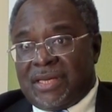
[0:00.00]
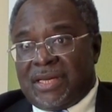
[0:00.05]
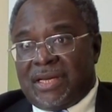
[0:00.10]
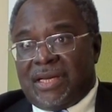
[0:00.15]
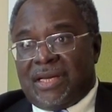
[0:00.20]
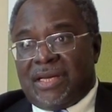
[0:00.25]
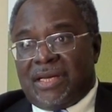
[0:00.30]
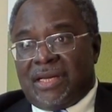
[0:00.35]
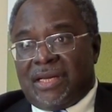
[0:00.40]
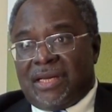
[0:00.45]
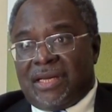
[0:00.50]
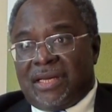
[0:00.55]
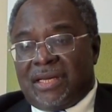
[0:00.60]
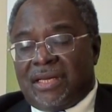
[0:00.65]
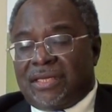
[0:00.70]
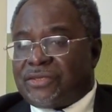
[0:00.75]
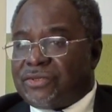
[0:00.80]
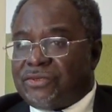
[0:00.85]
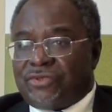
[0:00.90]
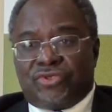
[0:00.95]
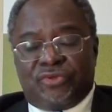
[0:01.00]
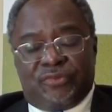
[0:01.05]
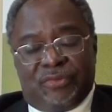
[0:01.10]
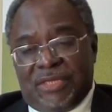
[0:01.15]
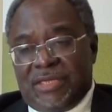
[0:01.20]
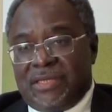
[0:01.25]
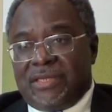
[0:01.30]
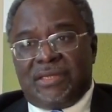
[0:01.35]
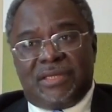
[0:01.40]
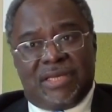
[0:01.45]
Uh, so to
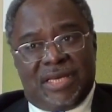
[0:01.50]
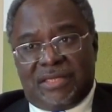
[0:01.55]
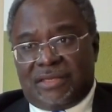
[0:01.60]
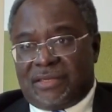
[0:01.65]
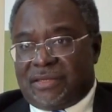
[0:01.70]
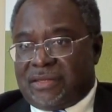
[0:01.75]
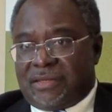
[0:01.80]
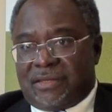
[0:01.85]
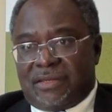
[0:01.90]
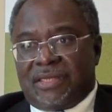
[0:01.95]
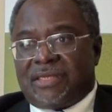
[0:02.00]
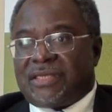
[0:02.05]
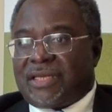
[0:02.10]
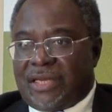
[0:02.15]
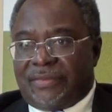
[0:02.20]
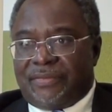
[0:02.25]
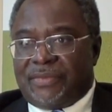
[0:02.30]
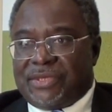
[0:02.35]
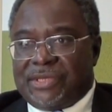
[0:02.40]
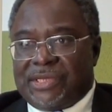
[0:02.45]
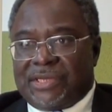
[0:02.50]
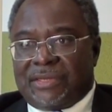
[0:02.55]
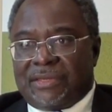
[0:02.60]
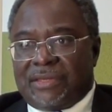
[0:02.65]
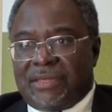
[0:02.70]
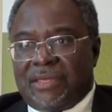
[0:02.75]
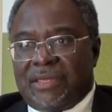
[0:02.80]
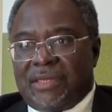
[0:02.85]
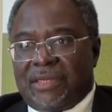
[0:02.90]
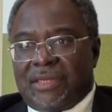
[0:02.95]
me, yes, it can be
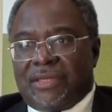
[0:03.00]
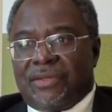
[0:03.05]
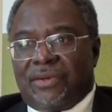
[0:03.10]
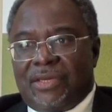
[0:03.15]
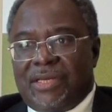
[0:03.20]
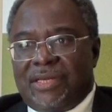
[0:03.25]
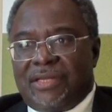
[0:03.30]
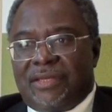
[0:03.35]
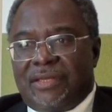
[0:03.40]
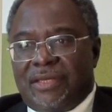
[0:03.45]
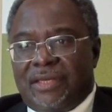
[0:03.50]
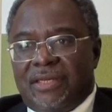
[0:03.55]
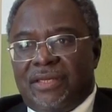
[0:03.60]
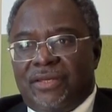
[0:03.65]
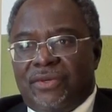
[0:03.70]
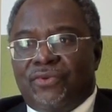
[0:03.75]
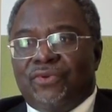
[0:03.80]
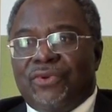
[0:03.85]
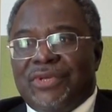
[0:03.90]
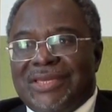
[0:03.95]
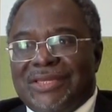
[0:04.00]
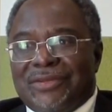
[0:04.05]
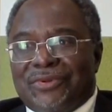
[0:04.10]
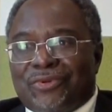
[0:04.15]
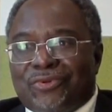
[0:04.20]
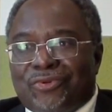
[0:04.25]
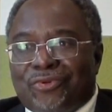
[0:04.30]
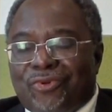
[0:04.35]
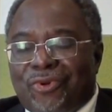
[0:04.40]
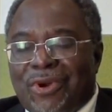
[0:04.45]
done. The only thing we
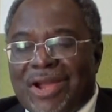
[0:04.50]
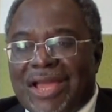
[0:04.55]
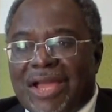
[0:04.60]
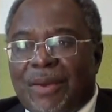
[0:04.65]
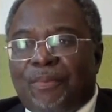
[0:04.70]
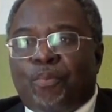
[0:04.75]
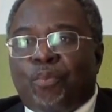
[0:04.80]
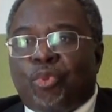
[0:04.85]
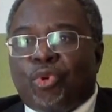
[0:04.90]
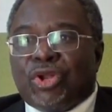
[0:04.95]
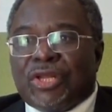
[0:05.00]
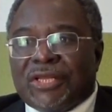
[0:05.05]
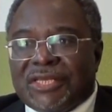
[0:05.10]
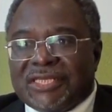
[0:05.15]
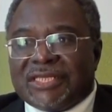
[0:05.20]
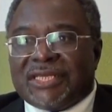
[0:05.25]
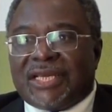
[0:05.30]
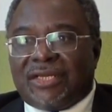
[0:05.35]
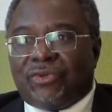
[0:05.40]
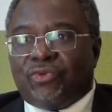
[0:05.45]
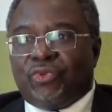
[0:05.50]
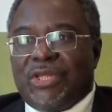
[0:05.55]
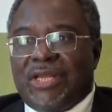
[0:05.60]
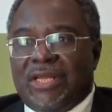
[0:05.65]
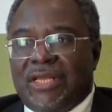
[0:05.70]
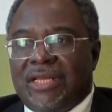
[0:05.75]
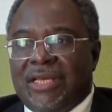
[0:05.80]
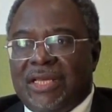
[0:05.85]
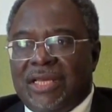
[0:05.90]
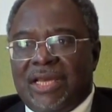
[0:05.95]
require political will
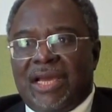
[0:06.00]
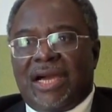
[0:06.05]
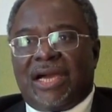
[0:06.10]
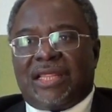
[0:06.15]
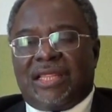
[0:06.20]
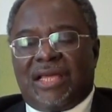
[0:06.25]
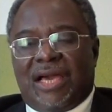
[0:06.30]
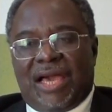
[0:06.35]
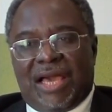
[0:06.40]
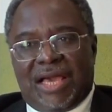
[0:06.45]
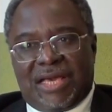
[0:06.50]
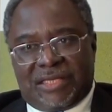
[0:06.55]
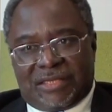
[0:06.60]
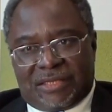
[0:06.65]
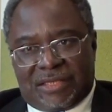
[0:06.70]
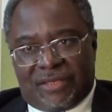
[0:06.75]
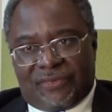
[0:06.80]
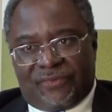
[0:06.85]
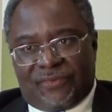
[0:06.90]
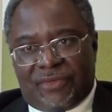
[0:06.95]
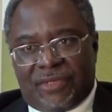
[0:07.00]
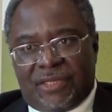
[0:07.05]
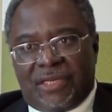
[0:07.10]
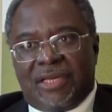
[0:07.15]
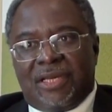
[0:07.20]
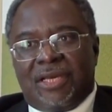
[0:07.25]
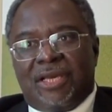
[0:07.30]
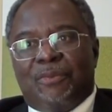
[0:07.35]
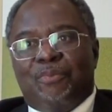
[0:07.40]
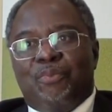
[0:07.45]
at the highest level.
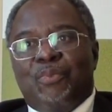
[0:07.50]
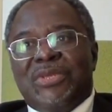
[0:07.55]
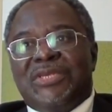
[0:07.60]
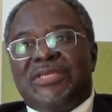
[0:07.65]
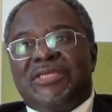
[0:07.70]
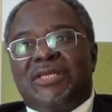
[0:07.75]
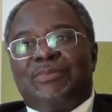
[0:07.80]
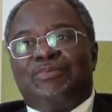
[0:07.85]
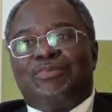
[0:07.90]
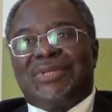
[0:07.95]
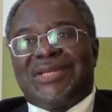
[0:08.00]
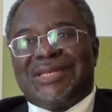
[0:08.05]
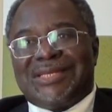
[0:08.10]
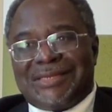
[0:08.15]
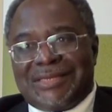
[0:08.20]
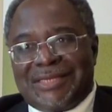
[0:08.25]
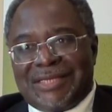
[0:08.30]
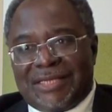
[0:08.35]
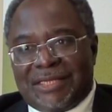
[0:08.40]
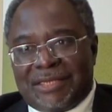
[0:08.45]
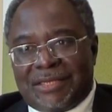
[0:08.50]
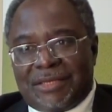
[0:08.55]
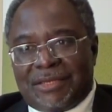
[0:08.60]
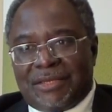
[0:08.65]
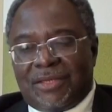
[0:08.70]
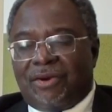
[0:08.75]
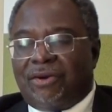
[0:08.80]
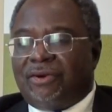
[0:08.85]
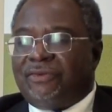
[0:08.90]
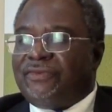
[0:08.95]
Mr. President
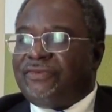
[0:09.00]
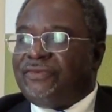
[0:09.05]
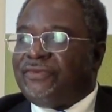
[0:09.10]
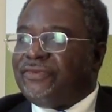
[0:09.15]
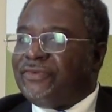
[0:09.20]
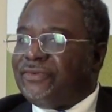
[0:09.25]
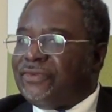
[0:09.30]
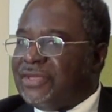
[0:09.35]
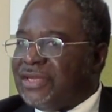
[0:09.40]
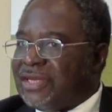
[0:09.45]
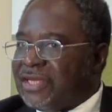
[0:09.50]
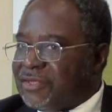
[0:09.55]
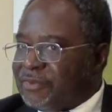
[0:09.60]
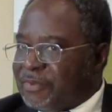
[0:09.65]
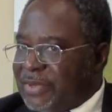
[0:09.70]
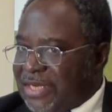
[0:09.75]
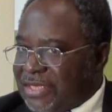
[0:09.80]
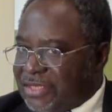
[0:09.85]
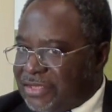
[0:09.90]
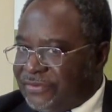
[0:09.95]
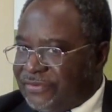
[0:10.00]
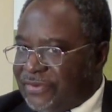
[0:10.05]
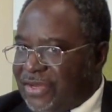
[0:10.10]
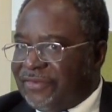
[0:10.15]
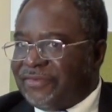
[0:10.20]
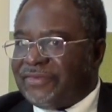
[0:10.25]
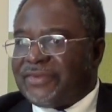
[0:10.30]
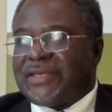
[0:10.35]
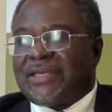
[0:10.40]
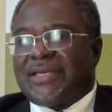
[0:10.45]
of the respective
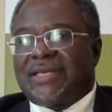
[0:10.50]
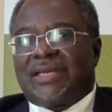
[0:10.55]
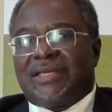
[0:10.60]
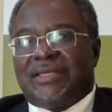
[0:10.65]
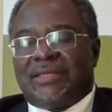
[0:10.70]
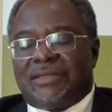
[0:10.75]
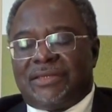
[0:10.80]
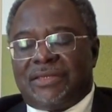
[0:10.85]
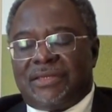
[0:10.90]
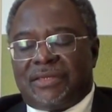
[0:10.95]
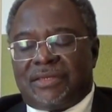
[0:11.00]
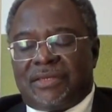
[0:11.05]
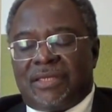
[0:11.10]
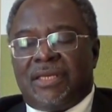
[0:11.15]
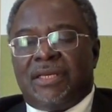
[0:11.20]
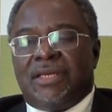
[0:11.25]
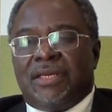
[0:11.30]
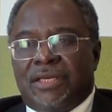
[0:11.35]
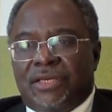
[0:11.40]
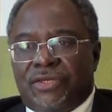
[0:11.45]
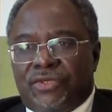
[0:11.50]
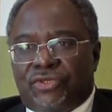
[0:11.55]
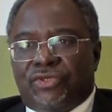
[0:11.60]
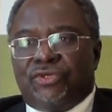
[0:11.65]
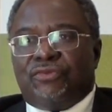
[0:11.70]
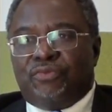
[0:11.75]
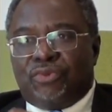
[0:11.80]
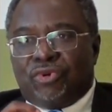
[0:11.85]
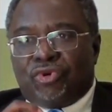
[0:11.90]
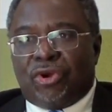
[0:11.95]
African countries
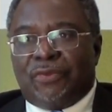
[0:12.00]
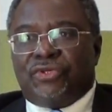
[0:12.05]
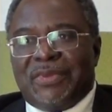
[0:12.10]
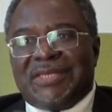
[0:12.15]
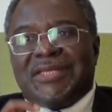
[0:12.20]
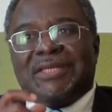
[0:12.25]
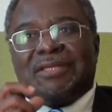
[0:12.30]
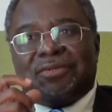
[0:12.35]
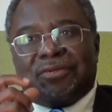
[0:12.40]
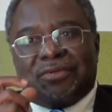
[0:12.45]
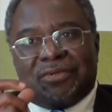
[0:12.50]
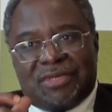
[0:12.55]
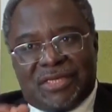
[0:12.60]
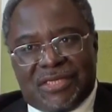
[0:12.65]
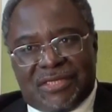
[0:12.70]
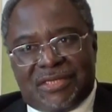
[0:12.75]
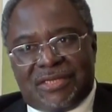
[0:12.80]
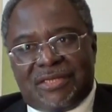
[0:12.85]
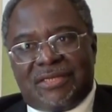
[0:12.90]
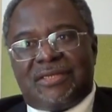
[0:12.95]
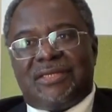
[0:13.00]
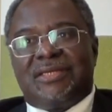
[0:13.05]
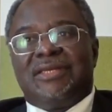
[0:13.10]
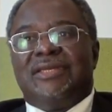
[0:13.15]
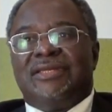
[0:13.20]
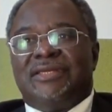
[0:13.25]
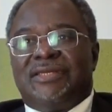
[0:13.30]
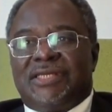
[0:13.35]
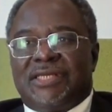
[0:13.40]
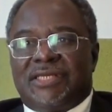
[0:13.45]
should be committed to this
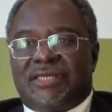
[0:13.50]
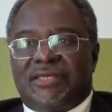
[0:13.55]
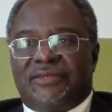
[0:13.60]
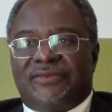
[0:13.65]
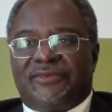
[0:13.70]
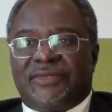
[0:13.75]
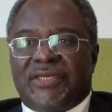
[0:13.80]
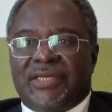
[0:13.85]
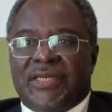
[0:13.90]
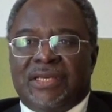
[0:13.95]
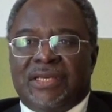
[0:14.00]
initiative,